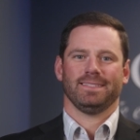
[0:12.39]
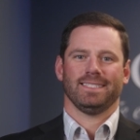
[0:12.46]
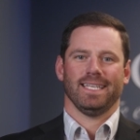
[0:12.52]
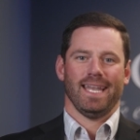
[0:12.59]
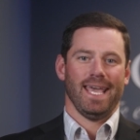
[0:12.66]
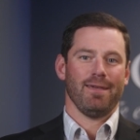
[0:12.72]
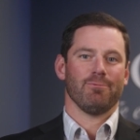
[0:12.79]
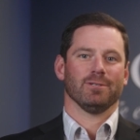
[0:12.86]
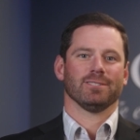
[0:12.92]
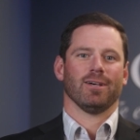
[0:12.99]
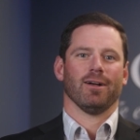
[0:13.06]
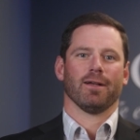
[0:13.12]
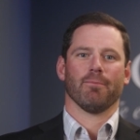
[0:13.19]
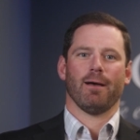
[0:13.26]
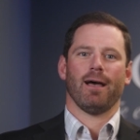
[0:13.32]
Today, we'll
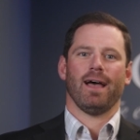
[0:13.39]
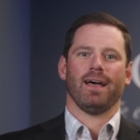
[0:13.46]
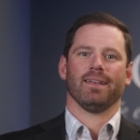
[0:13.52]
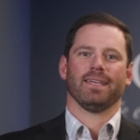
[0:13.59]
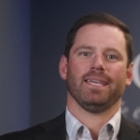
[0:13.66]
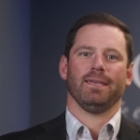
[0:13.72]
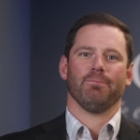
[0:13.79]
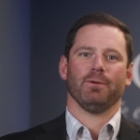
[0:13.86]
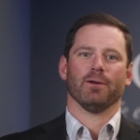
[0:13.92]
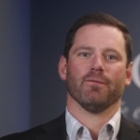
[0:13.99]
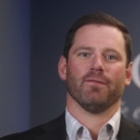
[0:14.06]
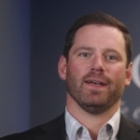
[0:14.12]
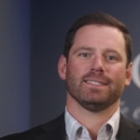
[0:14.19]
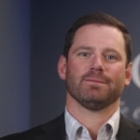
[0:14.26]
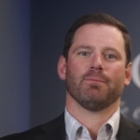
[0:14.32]
talk about how to keep your
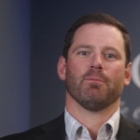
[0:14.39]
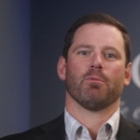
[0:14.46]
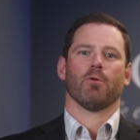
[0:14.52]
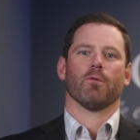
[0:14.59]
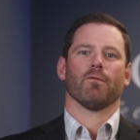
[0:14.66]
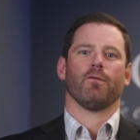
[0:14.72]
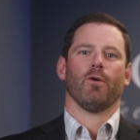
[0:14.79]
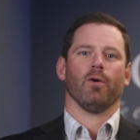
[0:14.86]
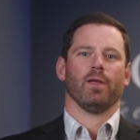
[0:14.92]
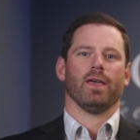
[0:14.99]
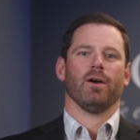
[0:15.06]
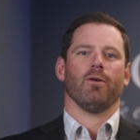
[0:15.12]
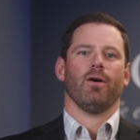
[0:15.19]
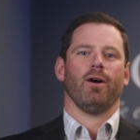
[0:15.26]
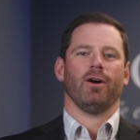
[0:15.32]
investment
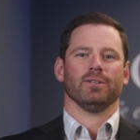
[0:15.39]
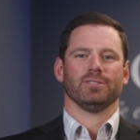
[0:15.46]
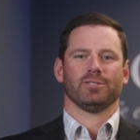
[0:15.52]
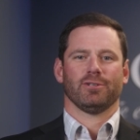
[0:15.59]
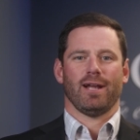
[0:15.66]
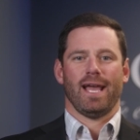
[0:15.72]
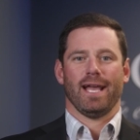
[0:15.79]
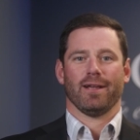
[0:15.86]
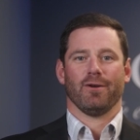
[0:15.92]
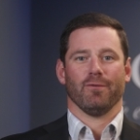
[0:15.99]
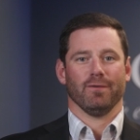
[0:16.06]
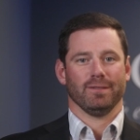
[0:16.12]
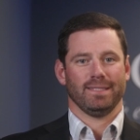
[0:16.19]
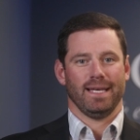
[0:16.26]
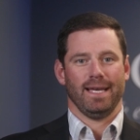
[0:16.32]
portfolio on track
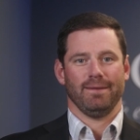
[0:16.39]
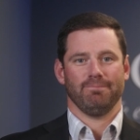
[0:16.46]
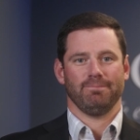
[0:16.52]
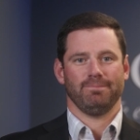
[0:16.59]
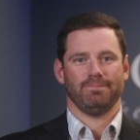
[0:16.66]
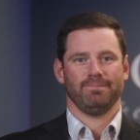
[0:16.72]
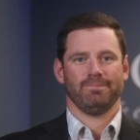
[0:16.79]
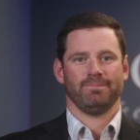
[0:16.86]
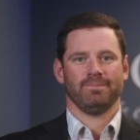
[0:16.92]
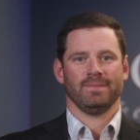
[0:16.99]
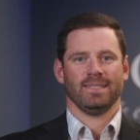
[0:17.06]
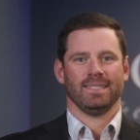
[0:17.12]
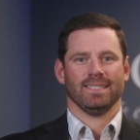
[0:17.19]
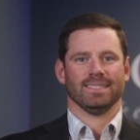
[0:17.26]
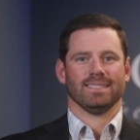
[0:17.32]
over time.
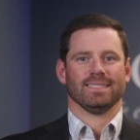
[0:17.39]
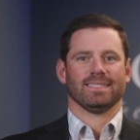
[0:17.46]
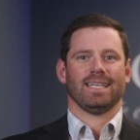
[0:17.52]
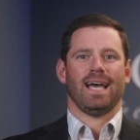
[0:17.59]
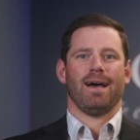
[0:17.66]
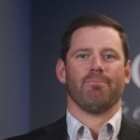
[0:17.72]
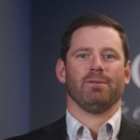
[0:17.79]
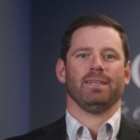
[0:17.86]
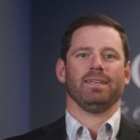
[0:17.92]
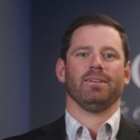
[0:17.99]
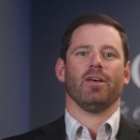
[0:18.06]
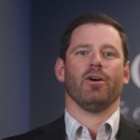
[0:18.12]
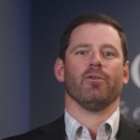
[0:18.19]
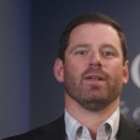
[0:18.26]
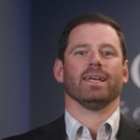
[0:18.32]
This is commonly
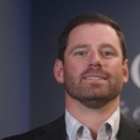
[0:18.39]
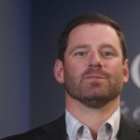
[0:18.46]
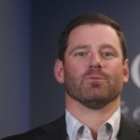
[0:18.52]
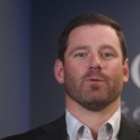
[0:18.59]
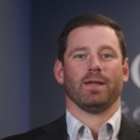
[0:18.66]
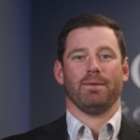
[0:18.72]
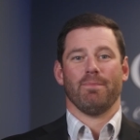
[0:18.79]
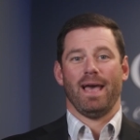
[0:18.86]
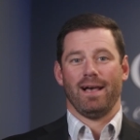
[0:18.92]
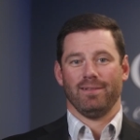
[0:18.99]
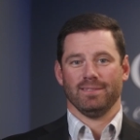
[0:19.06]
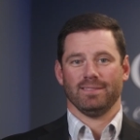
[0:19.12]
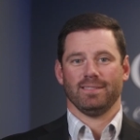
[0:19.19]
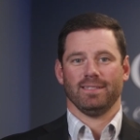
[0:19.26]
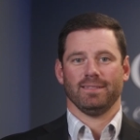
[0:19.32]
known as
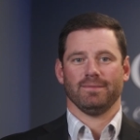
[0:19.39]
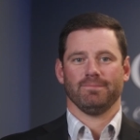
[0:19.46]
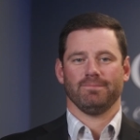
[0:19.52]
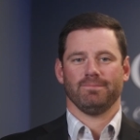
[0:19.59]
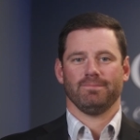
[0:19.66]
rebalancing.